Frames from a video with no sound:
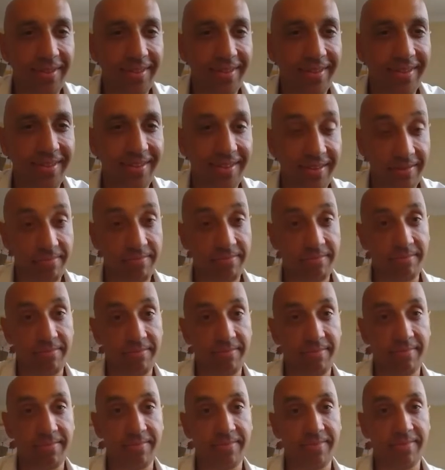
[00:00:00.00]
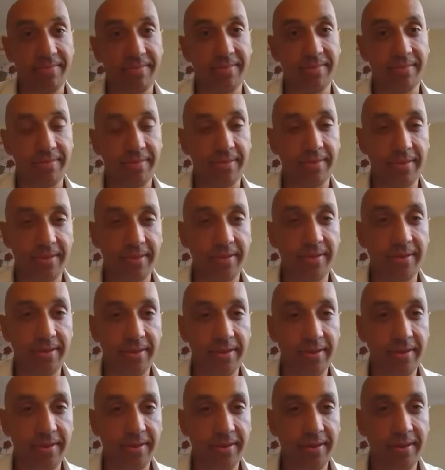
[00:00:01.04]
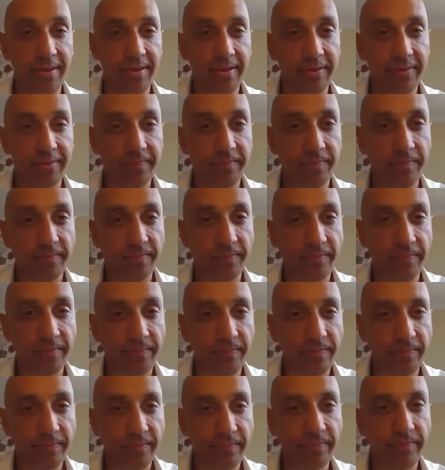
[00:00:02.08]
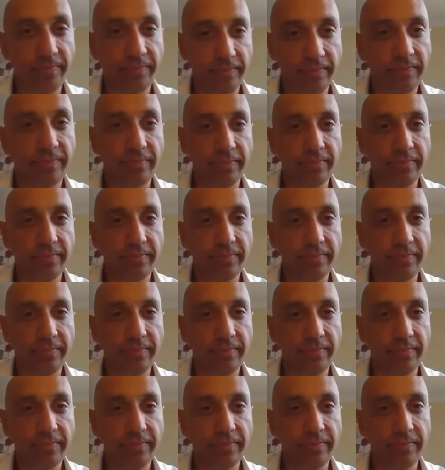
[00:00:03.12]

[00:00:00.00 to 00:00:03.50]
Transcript: The person shown says nothing.